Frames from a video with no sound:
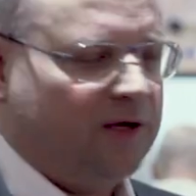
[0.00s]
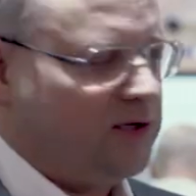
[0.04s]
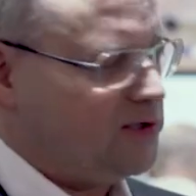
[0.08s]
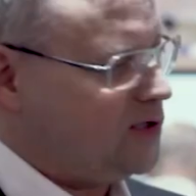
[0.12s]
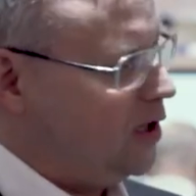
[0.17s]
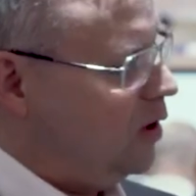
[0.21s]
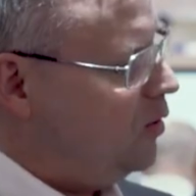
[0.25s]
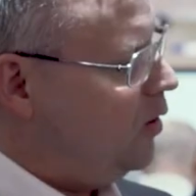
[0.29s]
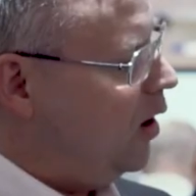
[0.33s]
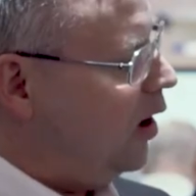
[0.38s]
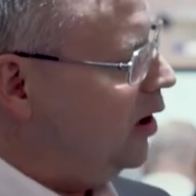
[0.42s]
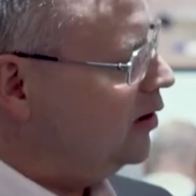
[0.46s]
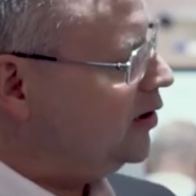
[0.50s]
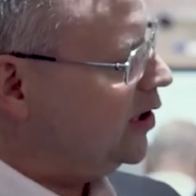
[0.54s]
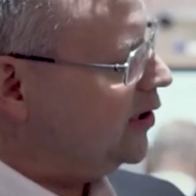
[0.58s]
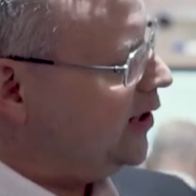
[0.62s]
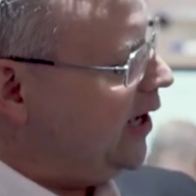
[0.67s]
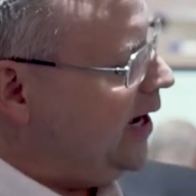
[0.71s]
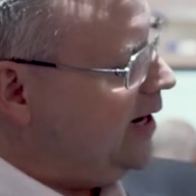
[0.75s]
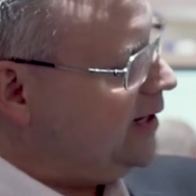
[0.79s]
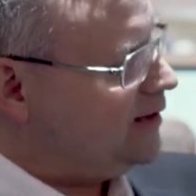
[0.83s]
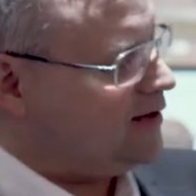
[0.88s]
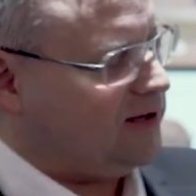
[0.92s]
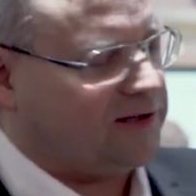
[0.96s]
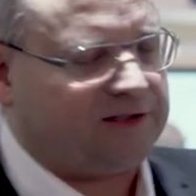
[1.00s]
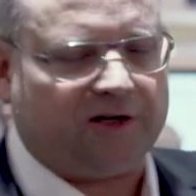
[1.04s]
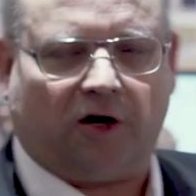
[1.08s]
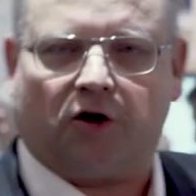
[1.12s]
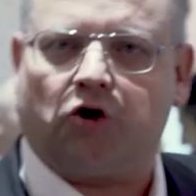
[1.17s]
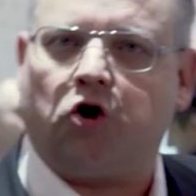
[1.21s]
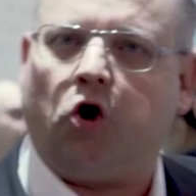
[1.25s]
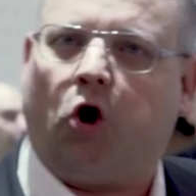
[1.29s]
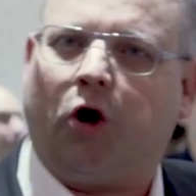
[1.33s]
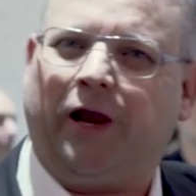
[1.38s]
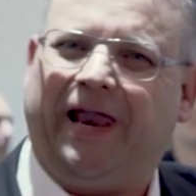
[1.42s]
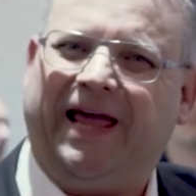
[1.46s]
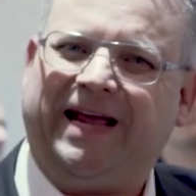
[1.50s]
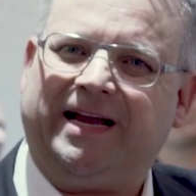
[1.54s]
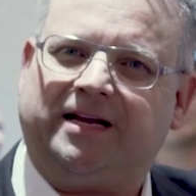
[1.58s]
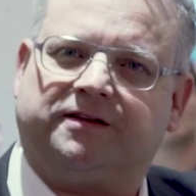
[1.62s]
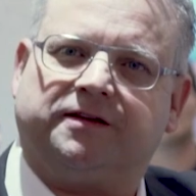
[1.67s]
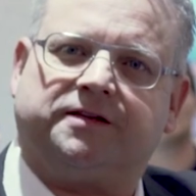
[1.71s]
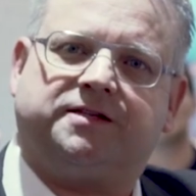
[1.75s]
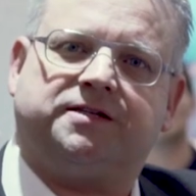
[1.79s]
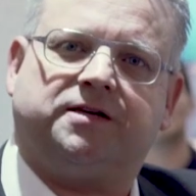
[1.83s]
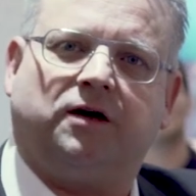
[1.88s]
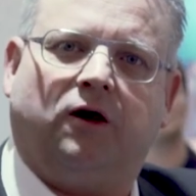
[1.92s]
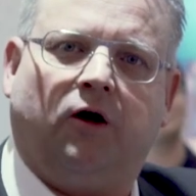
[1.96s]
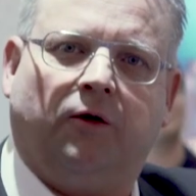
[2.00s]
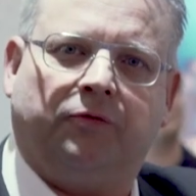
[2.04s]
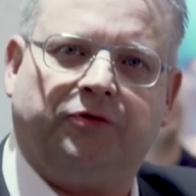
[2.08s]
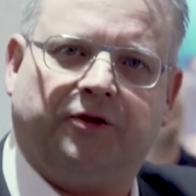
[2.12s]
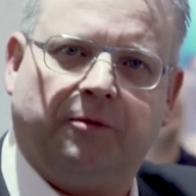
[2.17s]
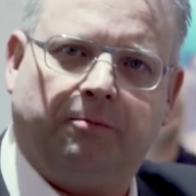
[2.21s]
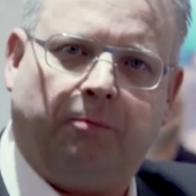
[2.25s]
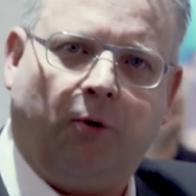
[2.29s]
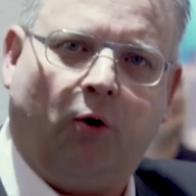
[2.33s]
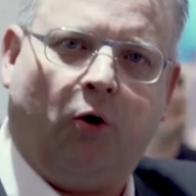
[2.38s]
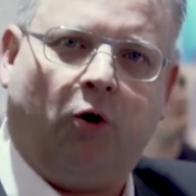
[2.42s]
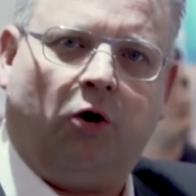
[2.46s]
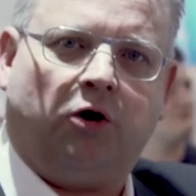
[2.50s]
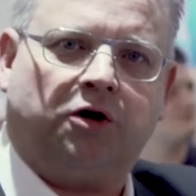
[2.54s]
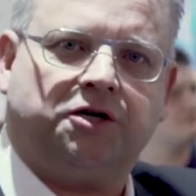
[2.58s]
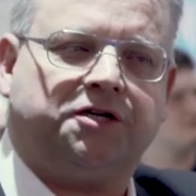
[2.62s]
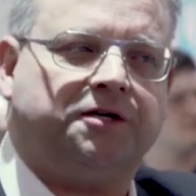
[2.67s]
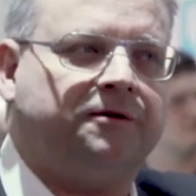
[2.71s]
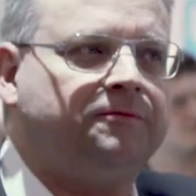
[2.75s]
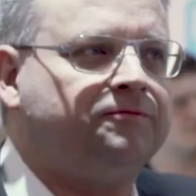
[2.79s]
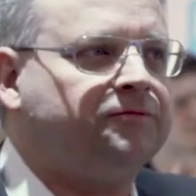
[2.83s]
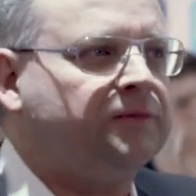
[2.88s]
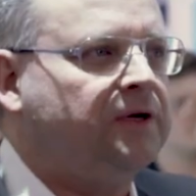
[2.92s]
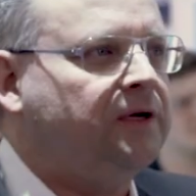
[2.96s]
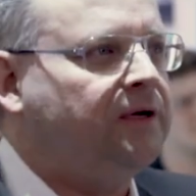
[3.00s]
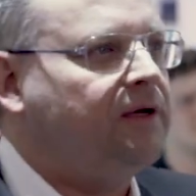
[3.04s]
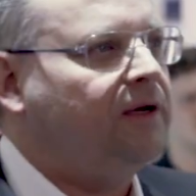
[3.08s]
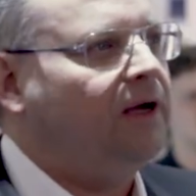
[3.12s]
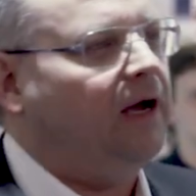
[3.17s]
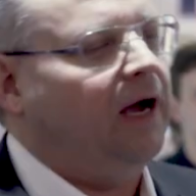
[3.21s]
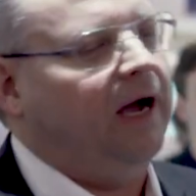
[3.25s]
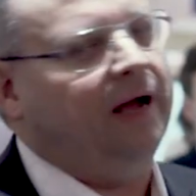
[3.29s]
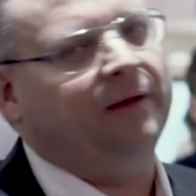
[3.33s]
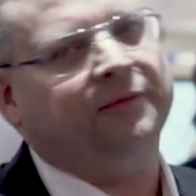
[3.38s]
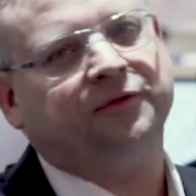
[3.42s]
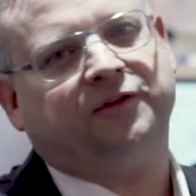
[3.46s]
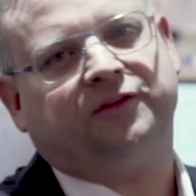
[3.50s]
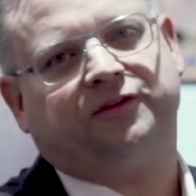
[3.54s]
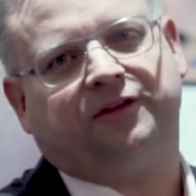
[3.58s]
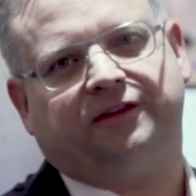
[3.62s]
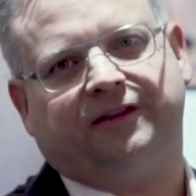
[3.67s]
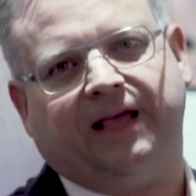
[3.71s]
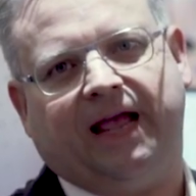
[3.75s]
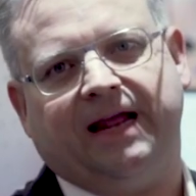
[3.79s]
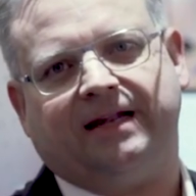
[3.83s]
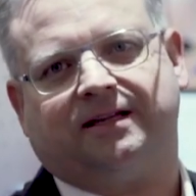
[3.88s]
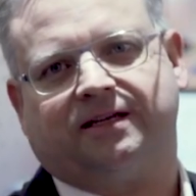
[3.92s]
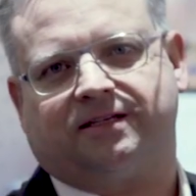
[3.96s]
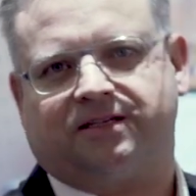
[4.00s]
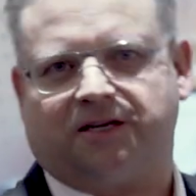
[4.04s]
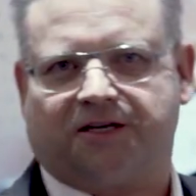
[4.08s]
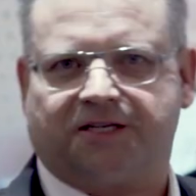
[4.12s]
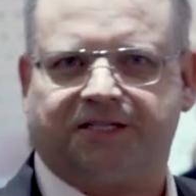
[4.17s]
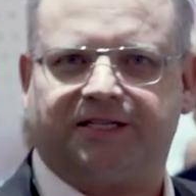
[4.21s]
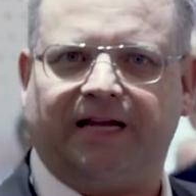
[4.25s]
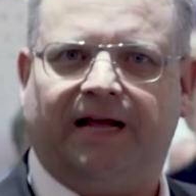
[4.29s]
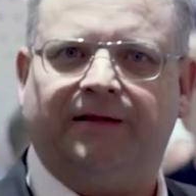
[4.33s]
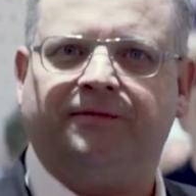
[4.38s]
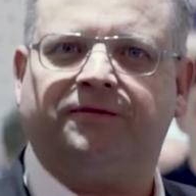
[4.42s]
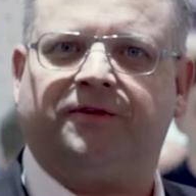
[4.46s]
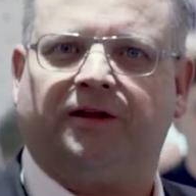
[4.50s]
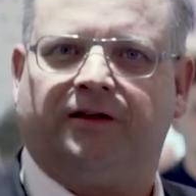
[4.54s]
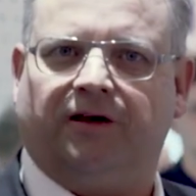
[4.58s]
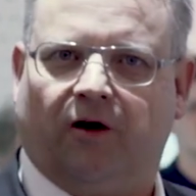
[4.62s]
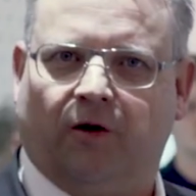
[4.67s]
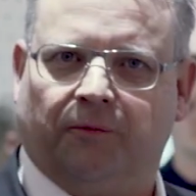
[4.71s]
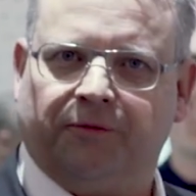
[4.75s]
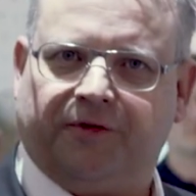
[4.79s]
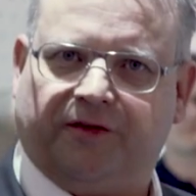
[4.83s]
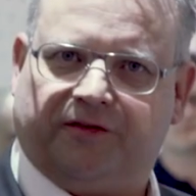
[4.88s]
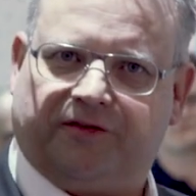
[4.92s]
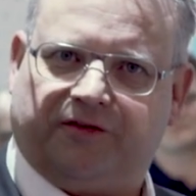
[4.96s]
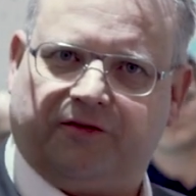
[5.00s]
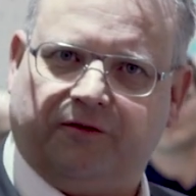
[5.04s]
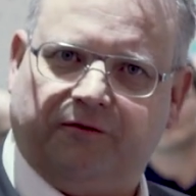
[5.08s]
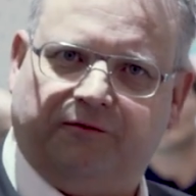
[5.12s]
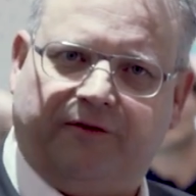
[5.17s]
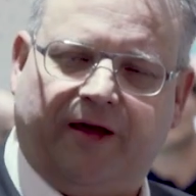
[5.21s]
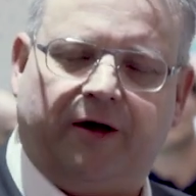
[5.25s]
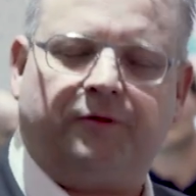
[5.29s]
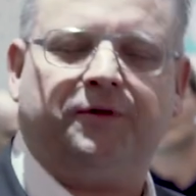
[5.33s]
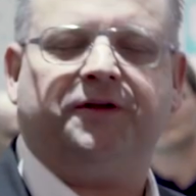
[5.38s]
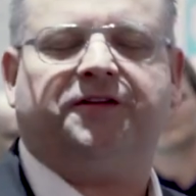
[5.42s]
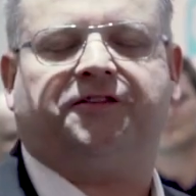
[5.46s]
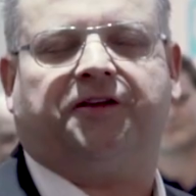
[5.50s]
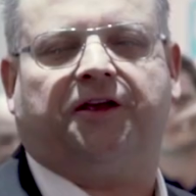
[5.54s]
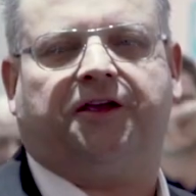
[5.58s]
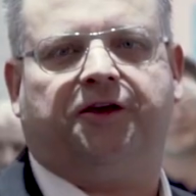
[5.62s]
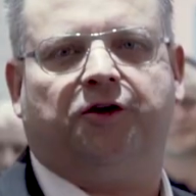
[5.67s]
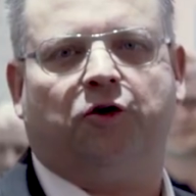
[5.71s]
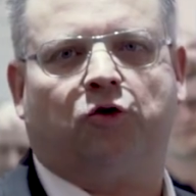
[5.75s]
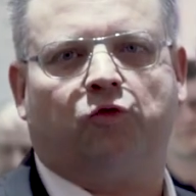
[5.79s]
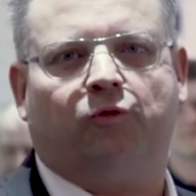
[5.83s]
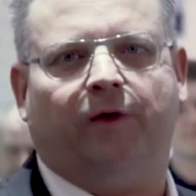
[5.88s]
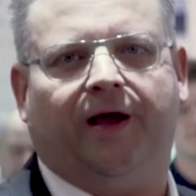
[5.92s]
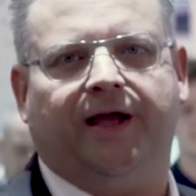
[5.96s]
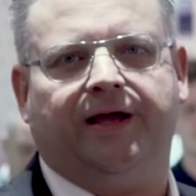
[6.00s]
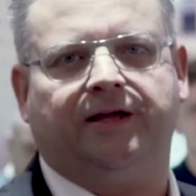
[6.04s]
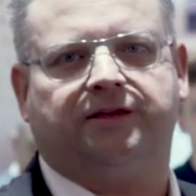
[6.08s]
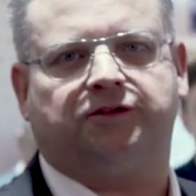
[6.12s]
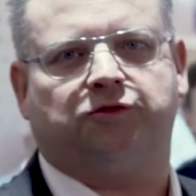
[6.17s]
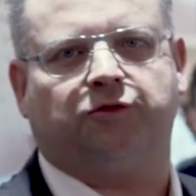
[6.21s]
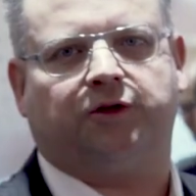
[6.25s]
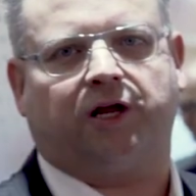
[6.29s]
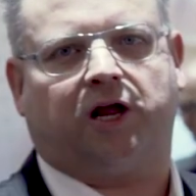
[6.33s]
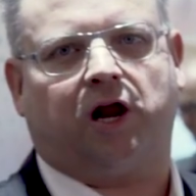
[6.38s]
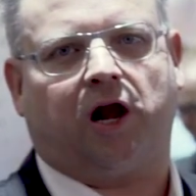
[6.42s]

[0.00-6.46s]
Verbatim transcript: So all the data are collected on the board and the data are sent on this very secure way to the